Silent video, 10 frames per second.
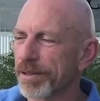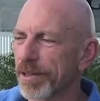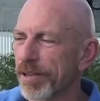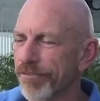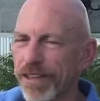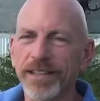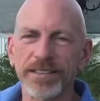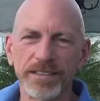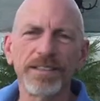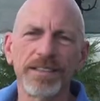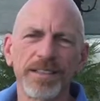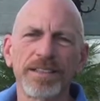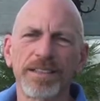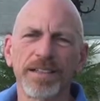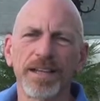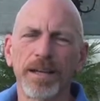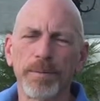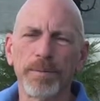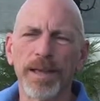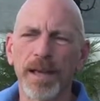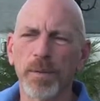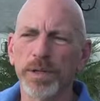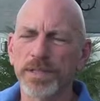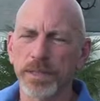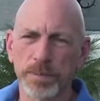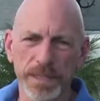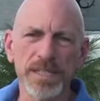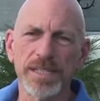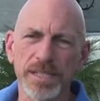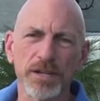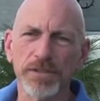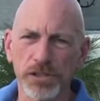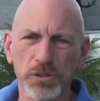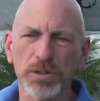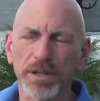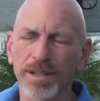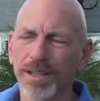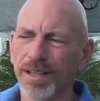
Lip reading: affected how we did business here, for sure.